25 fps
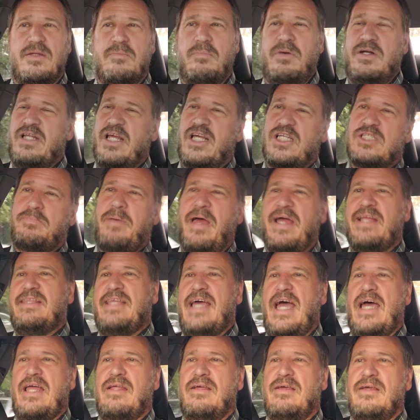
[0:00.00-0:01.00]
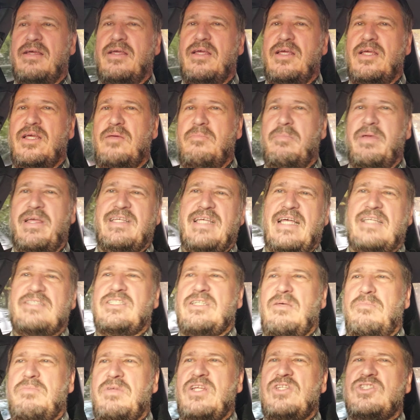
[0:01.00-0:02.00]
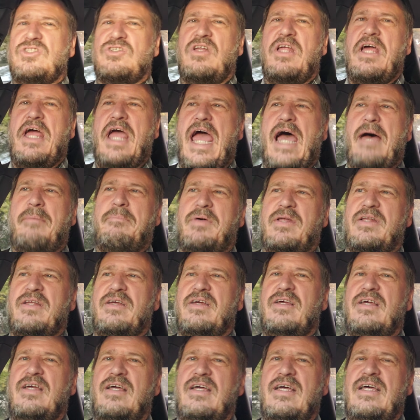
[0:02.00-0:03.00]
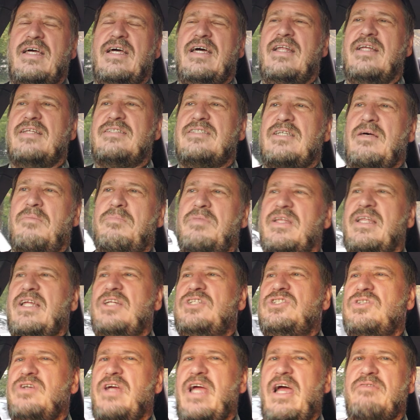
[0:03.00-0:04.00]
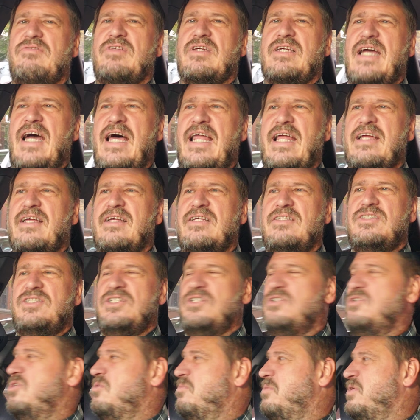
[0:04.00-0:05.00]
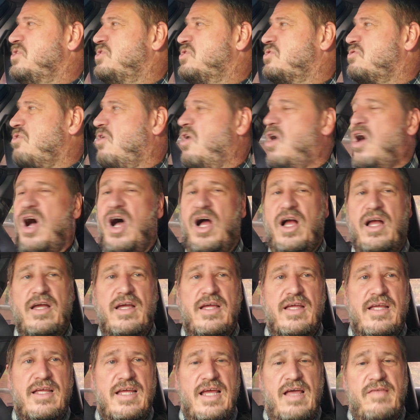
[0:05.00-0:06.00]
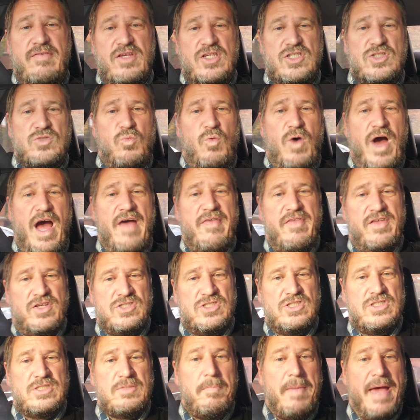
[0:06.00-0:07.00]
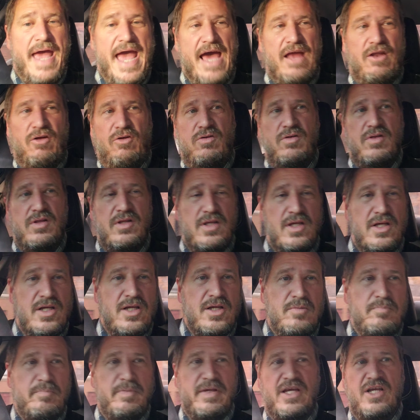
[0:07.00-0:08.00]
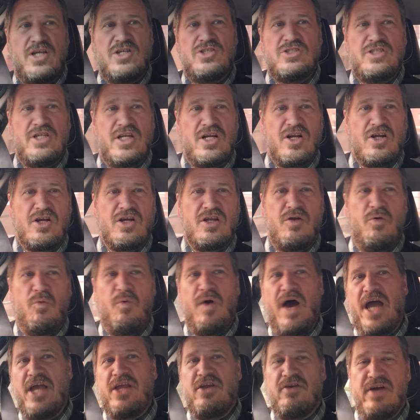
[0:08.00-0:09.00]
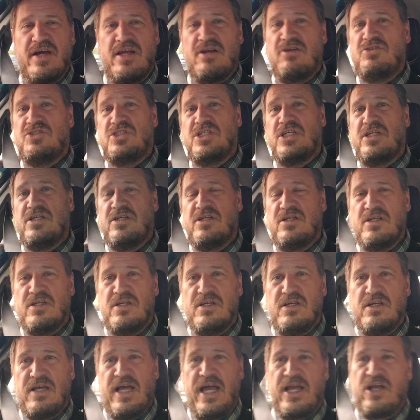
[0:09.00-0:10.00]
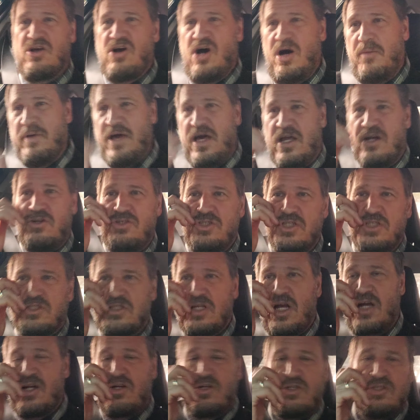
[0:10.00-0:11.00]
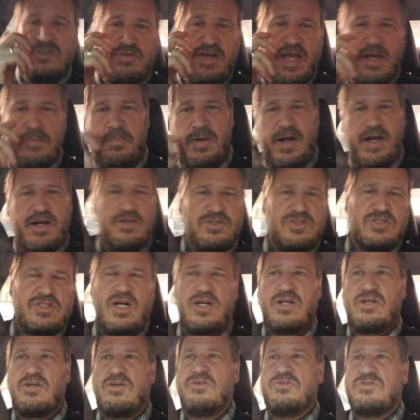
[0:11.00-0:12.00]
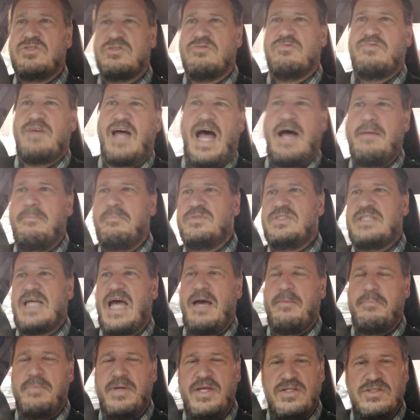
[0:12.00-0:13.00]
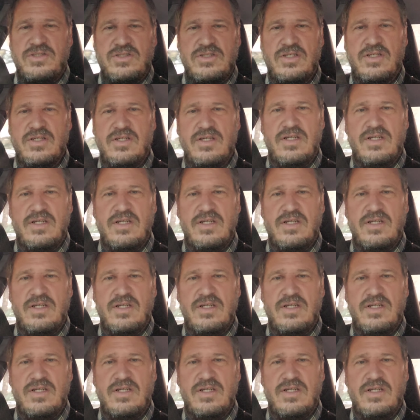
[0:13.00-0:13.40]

But expect that because that's something that's going to happen. And it's something that you have to kind of continue to be strong. And this is why this is a battle because they're going to want your energy. I call them energy suckers, vampire suckers, zombies.